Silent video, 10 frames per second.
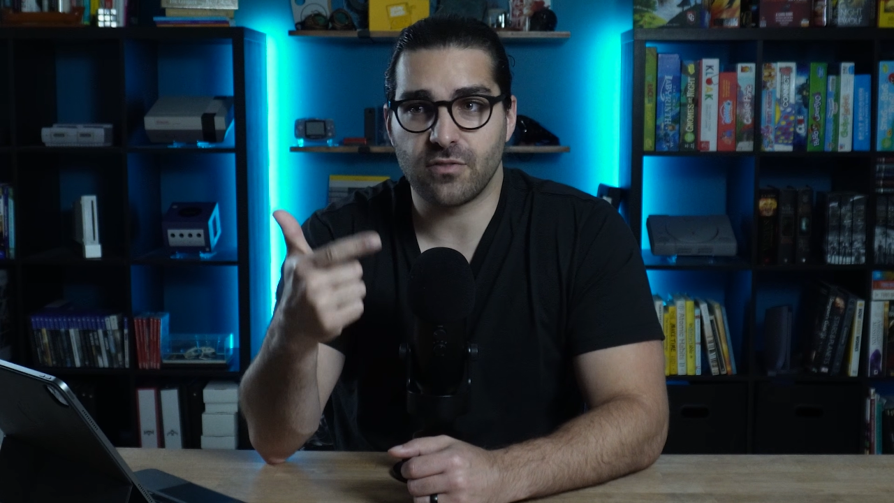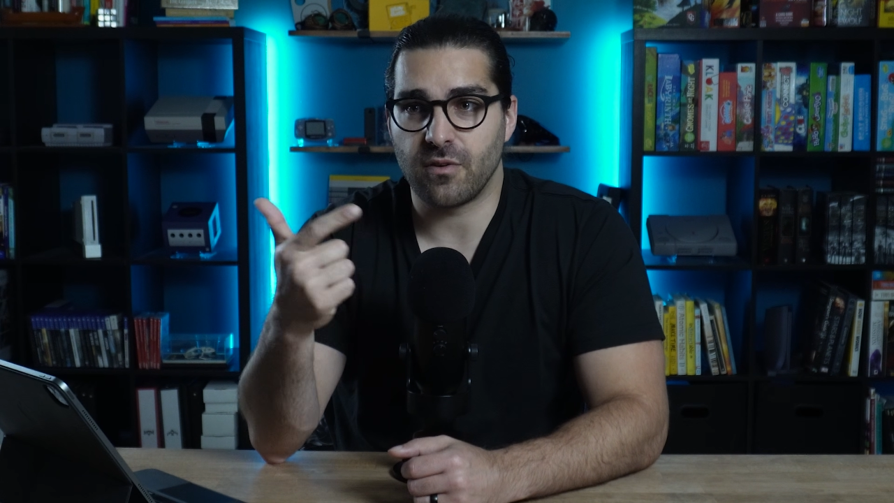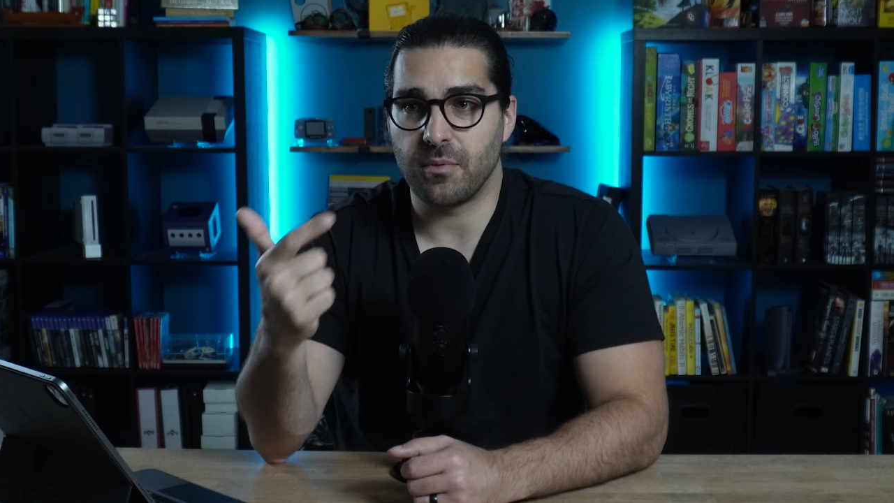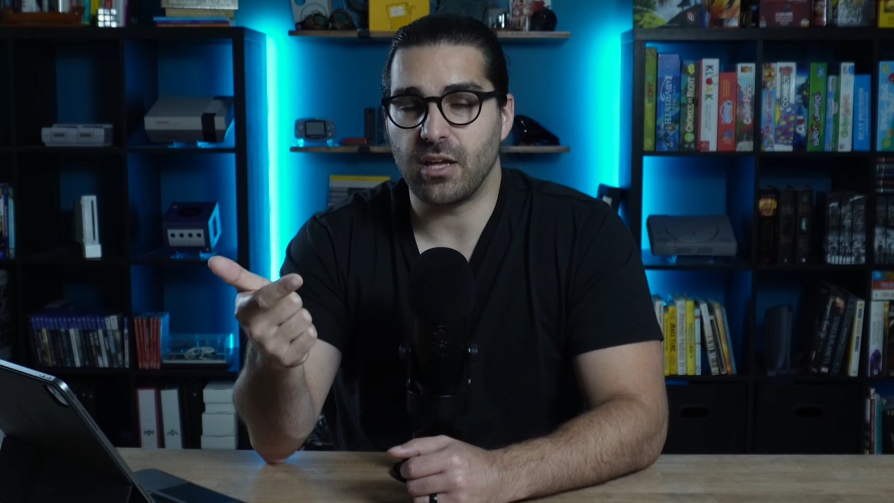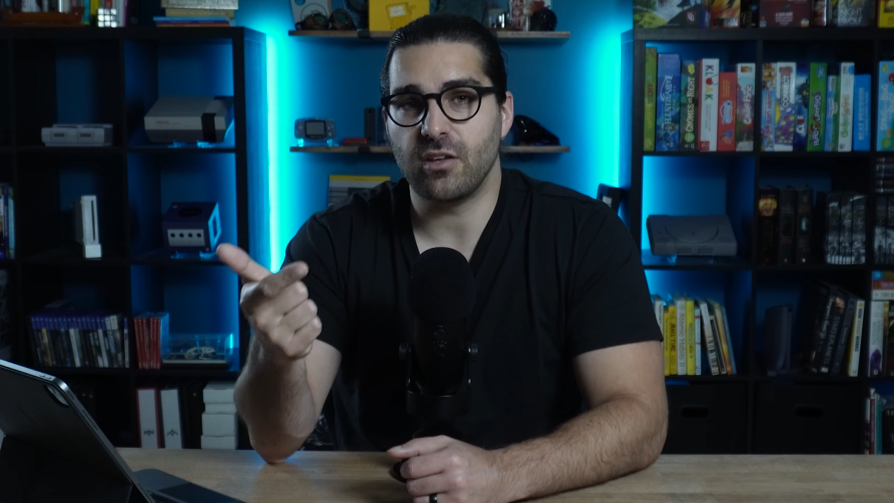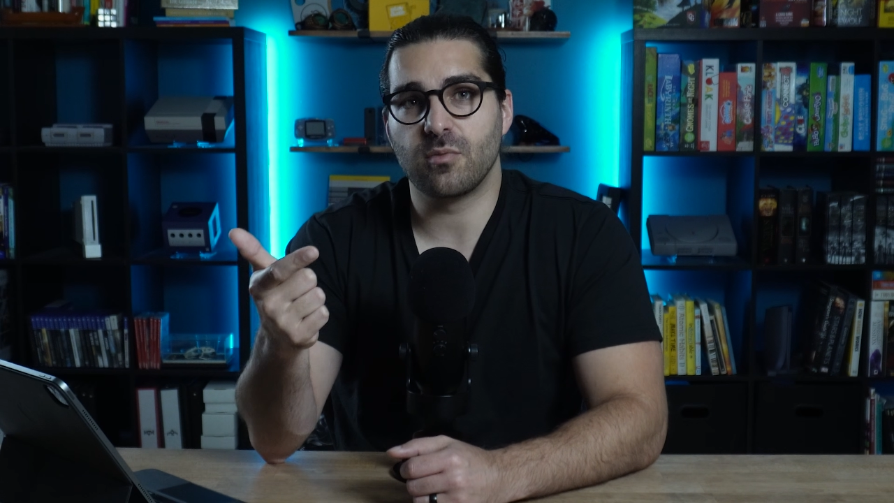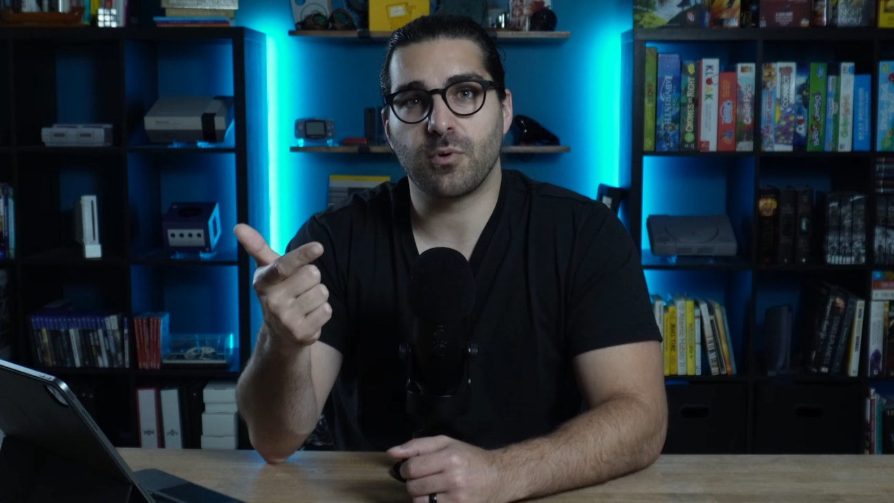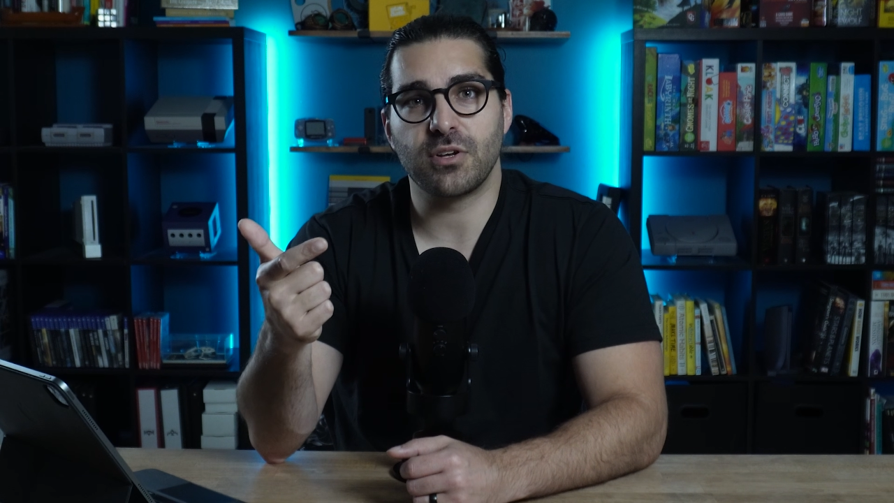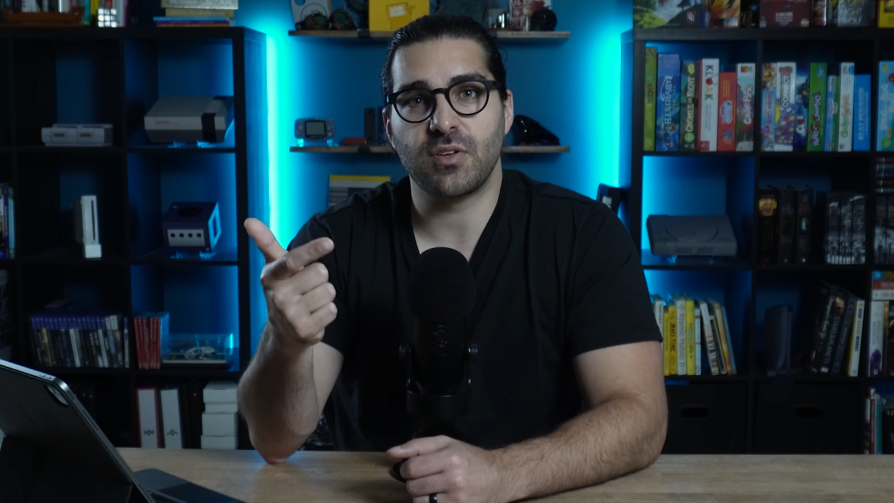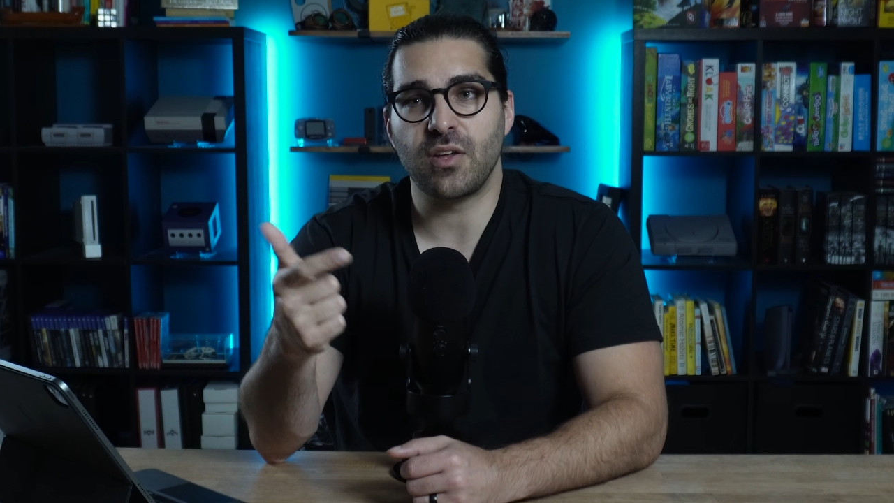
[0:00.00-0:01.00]
from the
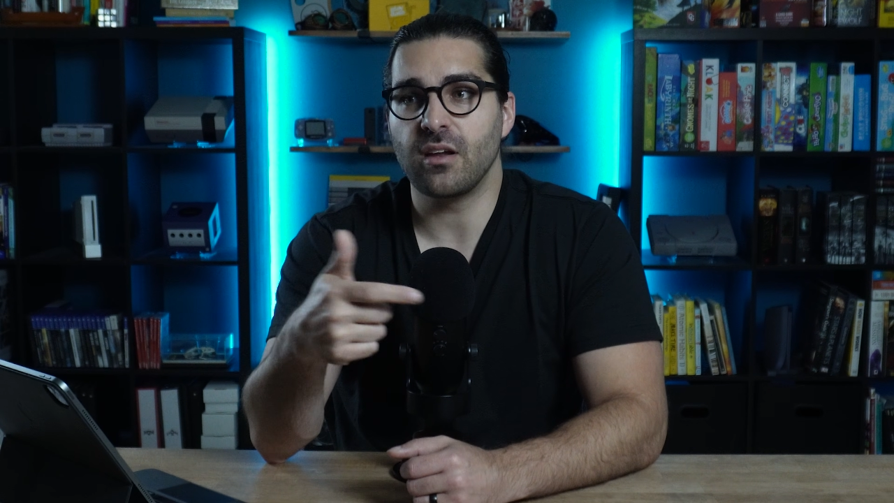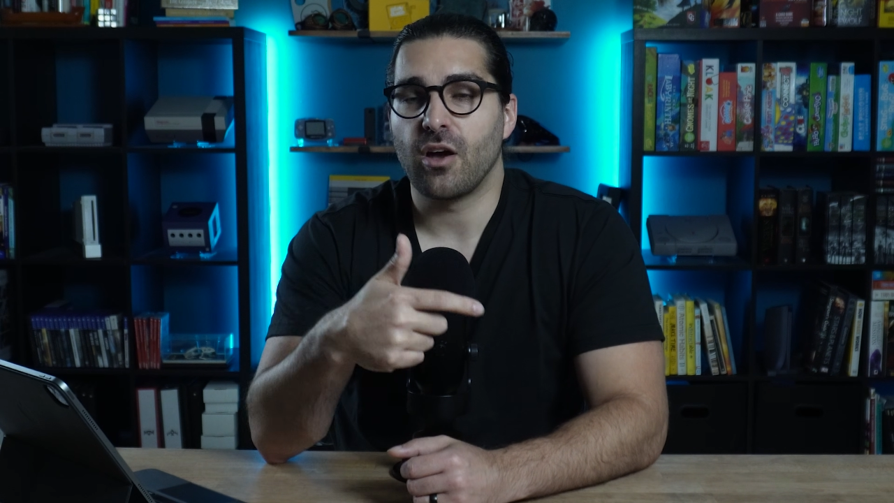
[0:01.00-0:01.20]
esports scene,